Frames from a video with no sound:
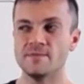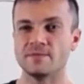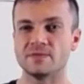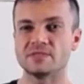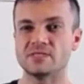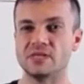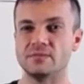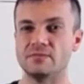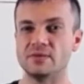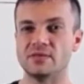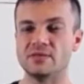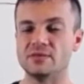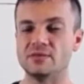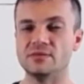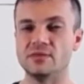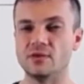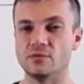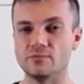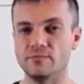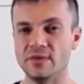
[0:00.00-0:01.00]
timid, you
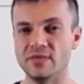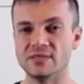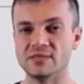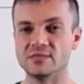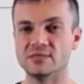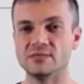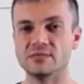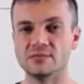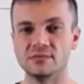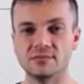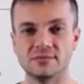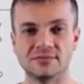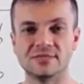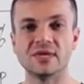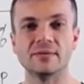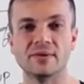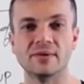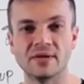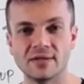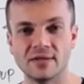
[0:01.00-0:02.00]
know, being
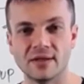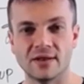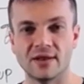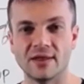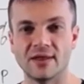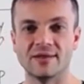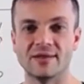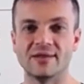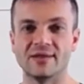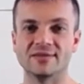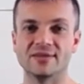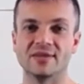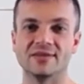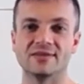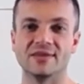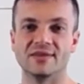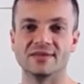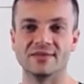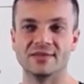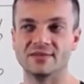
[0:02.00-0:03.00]
timid
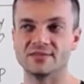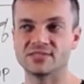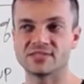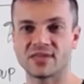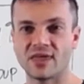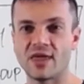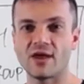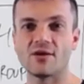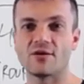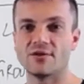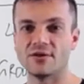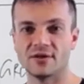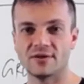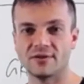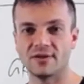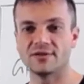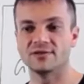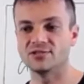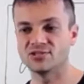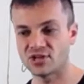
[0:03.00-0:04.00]
and scared
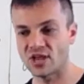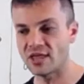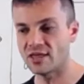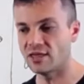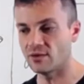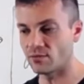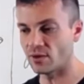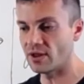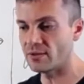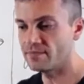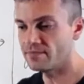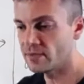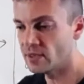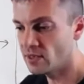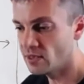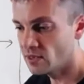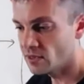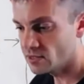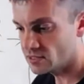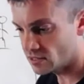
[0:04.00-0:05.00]
and shaky, right? You
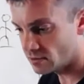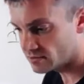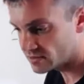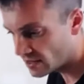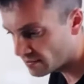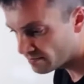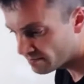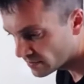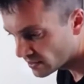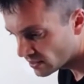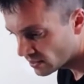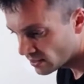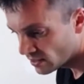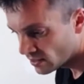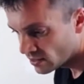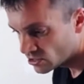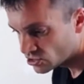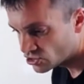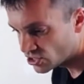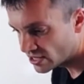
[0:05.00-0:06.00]
see what I'm saying?
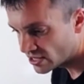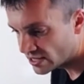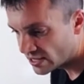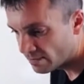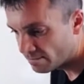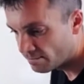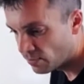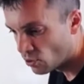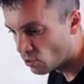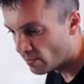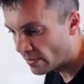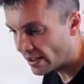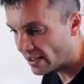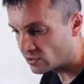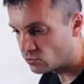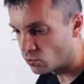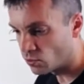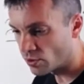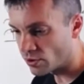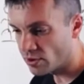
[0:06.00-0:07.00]
Shaky boom,
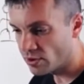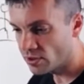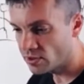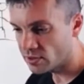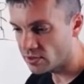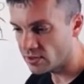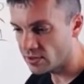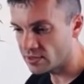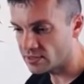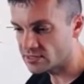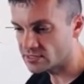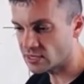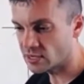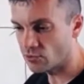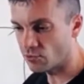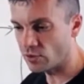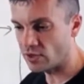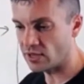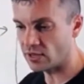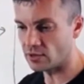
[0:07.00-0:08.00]
Edward is a
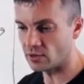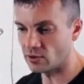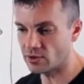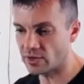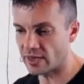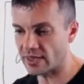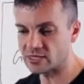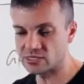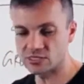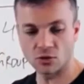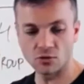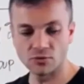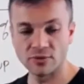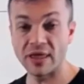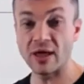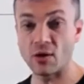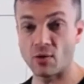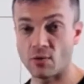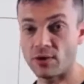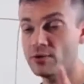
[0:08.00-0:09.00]
green. Okay, so
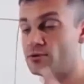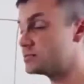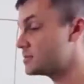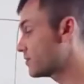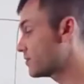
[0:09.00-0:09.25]
now here's the